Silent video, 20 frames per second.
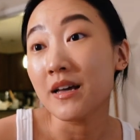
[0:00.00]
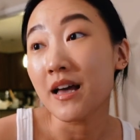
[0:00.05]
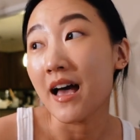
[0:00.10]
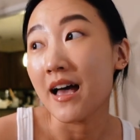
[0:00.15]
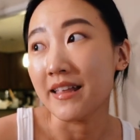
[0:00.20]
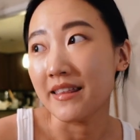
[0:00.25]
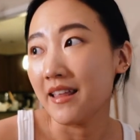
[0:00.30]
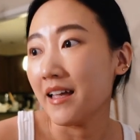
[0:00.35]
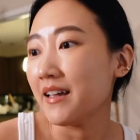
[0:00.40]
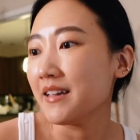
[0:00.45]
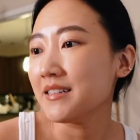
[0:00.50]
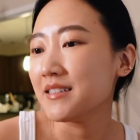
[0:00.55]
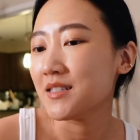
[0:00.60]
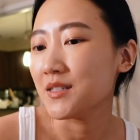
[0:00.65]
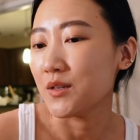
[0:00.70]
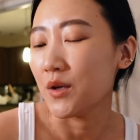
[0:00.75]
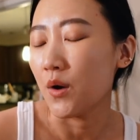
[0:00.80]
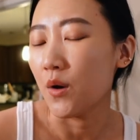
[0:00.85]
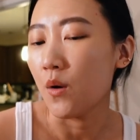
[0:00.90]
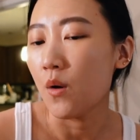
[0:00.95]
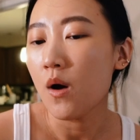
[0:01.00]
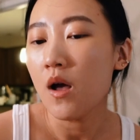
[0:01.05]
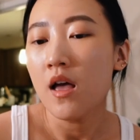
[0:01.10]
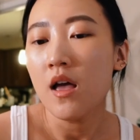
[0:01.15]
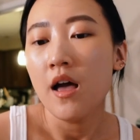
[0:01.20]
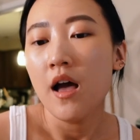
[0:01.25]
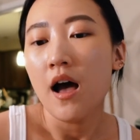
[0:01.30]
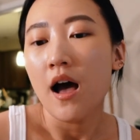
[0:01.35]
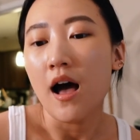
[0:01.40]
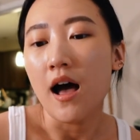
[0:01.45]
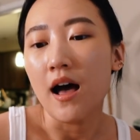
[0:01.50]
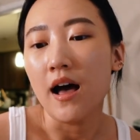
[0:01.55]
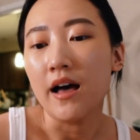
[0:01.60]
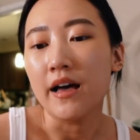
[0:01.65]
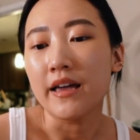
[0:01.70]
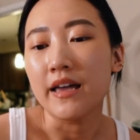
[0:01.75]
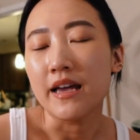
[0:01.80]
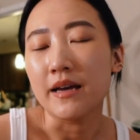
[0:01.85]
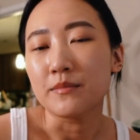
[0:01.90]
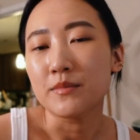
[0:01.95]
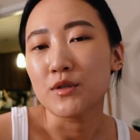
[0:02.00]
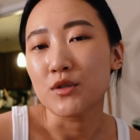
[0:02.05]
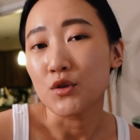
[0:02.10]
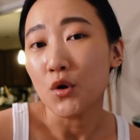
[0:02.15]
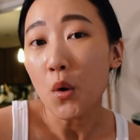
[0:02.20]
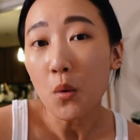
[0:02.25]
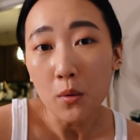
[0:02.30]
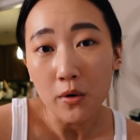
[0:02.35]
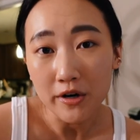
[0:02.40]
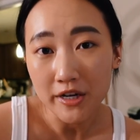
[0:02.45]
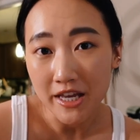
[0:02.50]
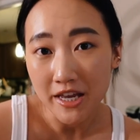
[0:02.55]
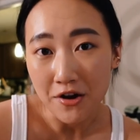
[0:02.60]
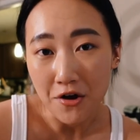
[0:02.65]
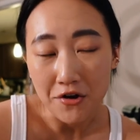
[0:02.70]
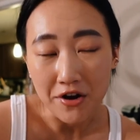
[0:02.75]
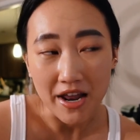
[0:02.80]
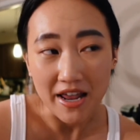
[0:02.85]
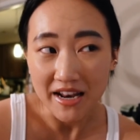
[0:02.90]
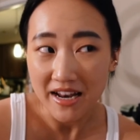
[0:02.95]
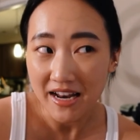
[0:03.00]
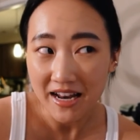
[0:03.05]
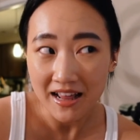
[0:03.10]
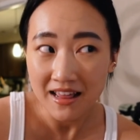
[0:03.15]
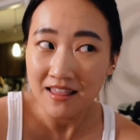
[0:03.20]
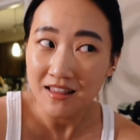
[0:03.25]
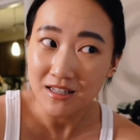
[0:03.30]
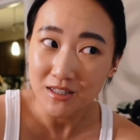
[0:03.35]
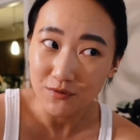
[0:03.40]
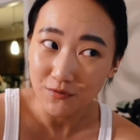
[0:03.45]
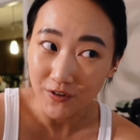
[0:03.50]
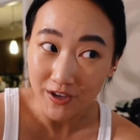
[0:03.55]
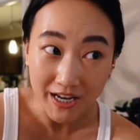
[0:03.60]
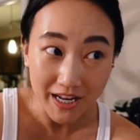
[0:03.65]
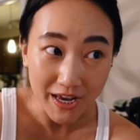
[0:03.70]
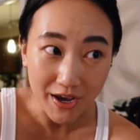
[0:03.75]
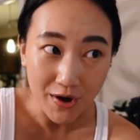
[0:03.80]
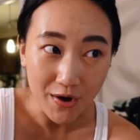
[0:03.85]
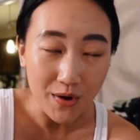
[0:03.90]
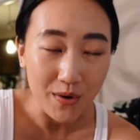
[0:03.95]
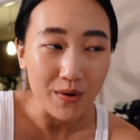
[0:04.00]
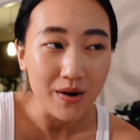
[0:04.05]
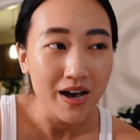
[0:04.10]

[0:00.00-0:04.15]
at night, so I am still working on editing this video.